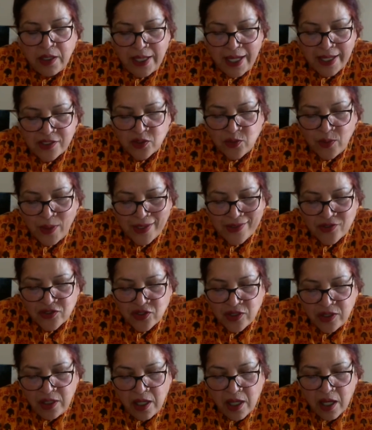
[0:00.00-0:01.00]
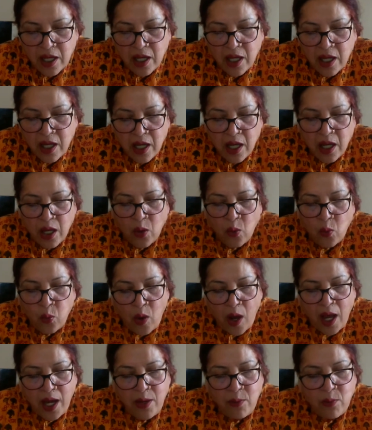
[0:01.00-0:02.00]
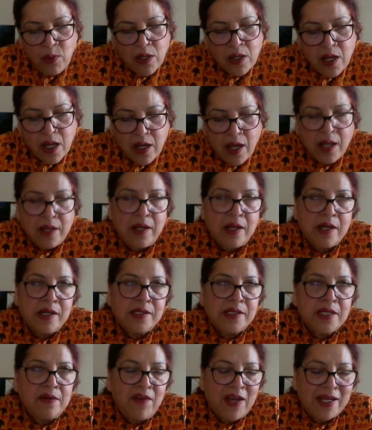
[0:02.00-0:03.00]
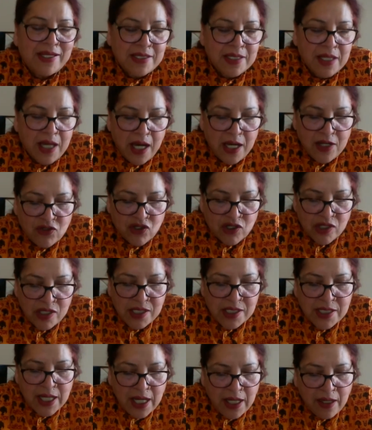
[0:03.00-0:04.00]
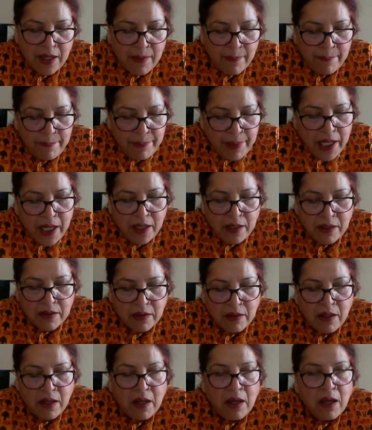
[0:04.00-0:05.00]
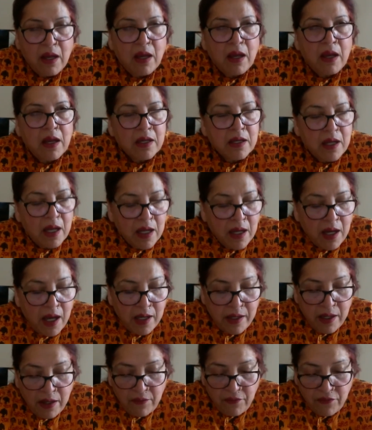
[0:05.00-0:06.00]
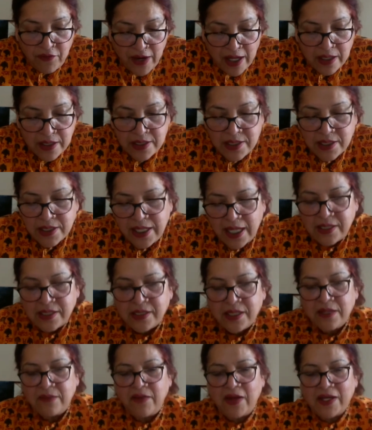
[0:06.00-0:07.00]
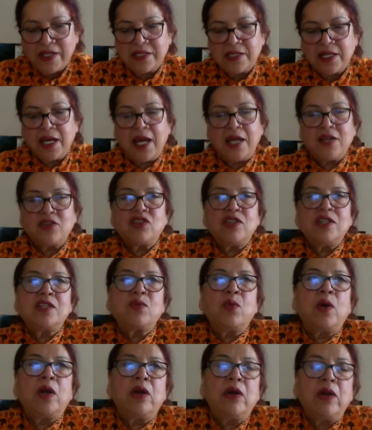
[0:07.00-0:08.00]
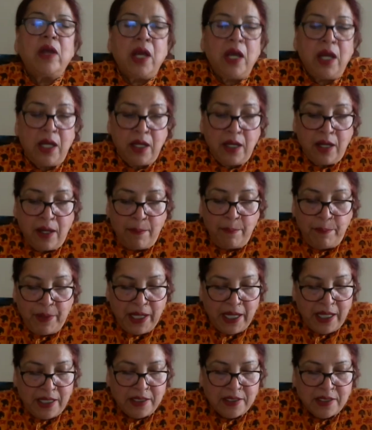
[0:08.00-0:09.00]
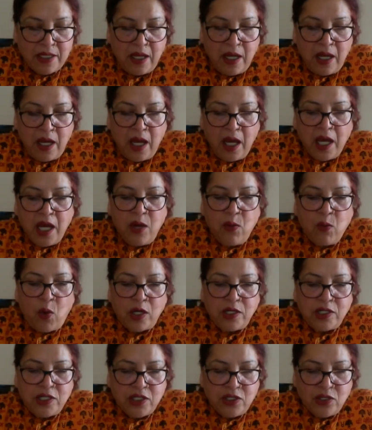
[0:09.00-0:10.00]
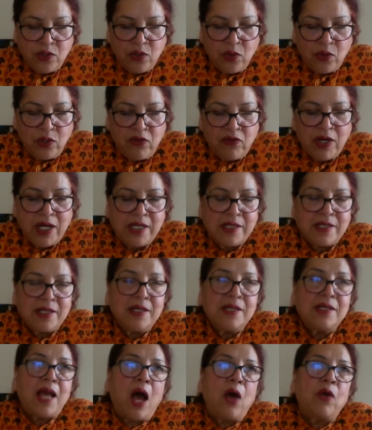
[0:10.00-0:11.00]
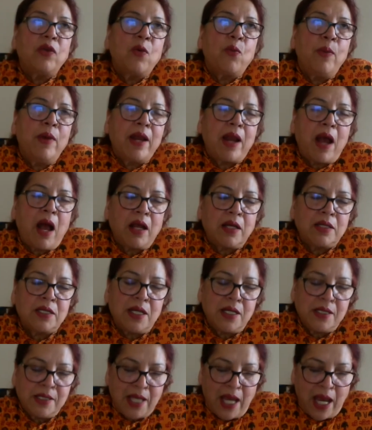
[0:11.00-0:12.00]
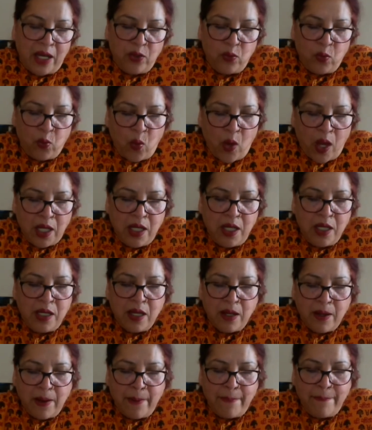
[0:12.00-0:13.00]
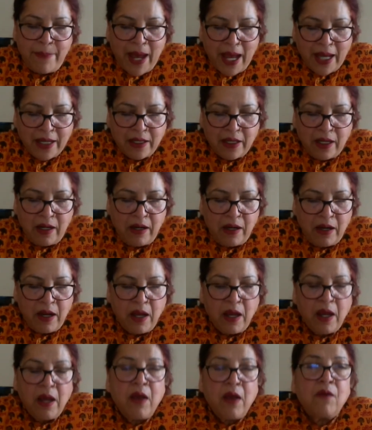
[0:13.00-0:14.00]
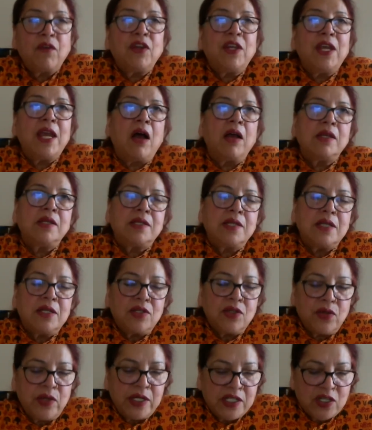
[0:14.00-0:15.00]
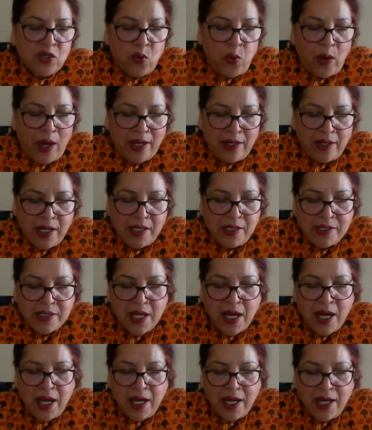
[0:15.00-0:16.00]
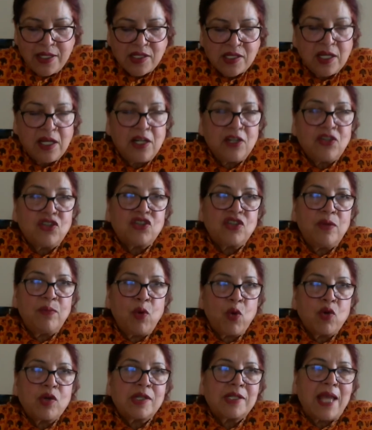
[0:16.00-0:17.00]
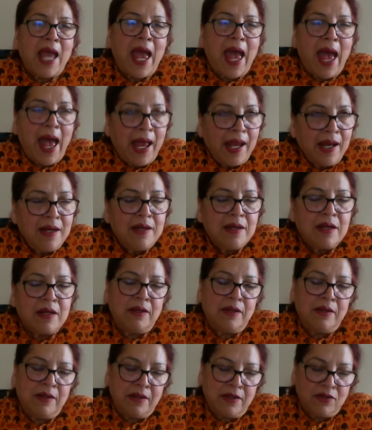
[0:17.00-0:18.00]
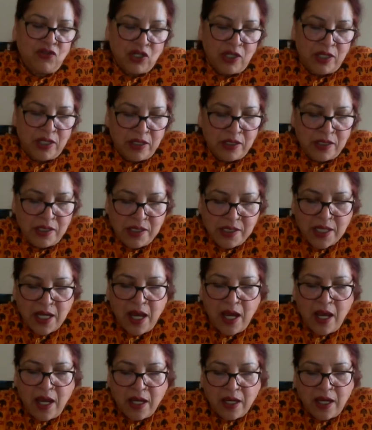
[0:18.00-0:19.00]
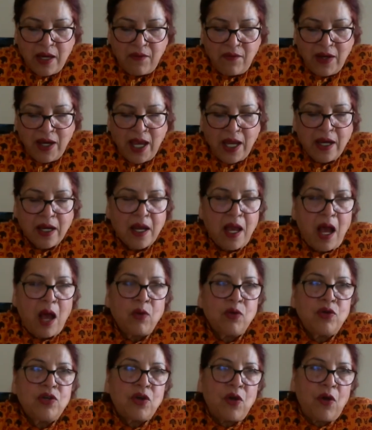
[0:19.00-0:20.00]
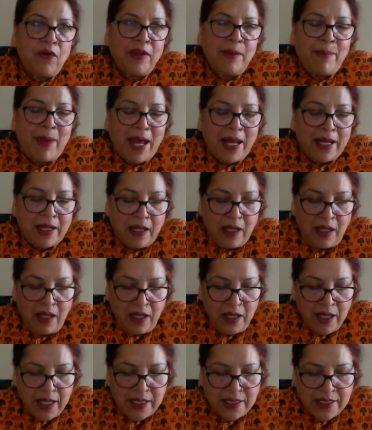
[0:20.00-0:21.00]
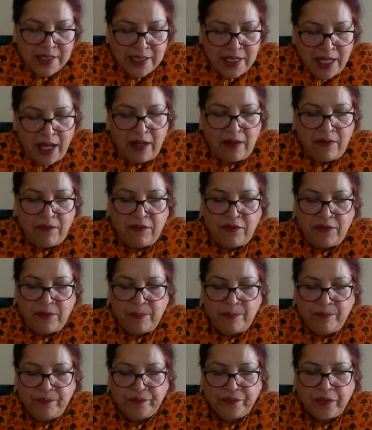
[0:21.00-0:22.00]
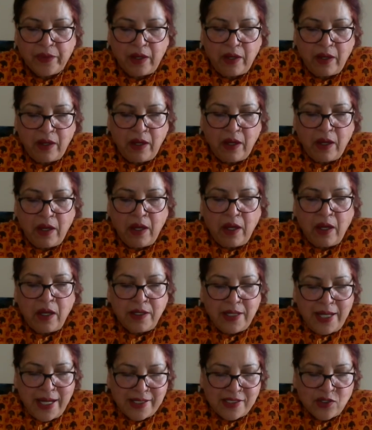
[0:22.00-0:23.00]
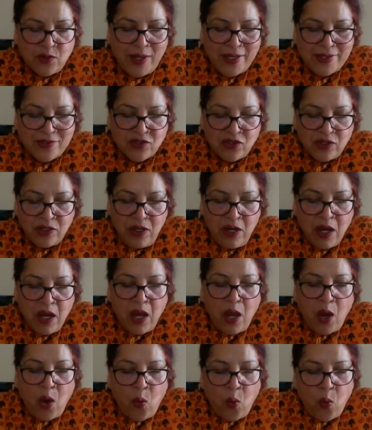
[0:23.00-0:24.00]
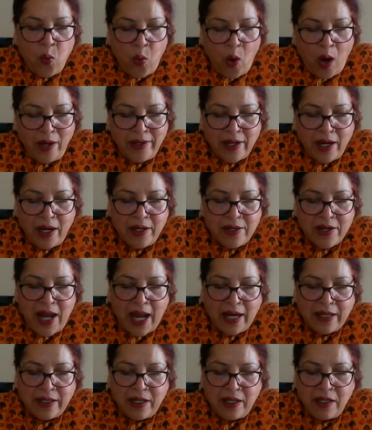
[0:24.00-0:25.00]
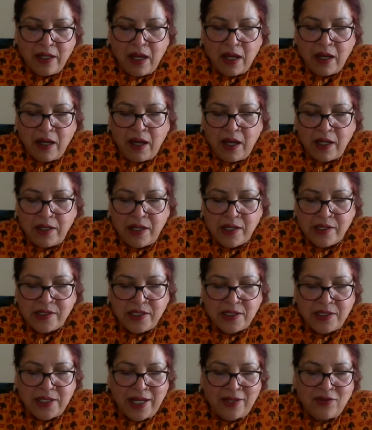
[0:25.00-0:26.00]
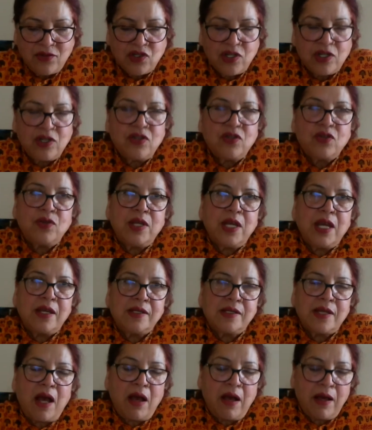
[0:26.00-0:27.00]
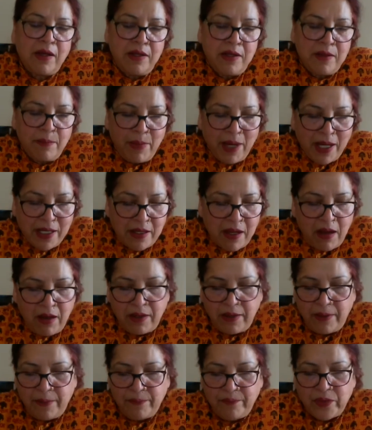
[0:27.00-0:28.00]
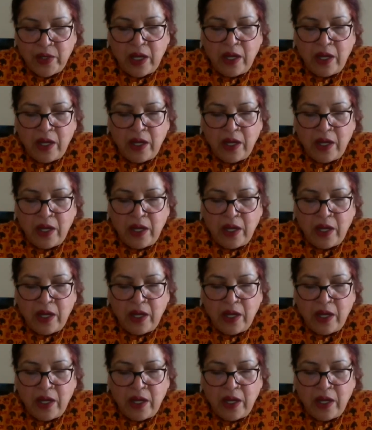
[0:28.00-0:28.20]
Next question. Why were Gangadhar's investigations incomplete? Gangadhar felt that his investigations were incomplete. He wanted to know the reasons how the Marathas had won the battle. For the answer to his queries, he searched the books and the journals, giving an account of the battle itself. Next question. What attracted Gangadhar's attention to the Azad Maidan?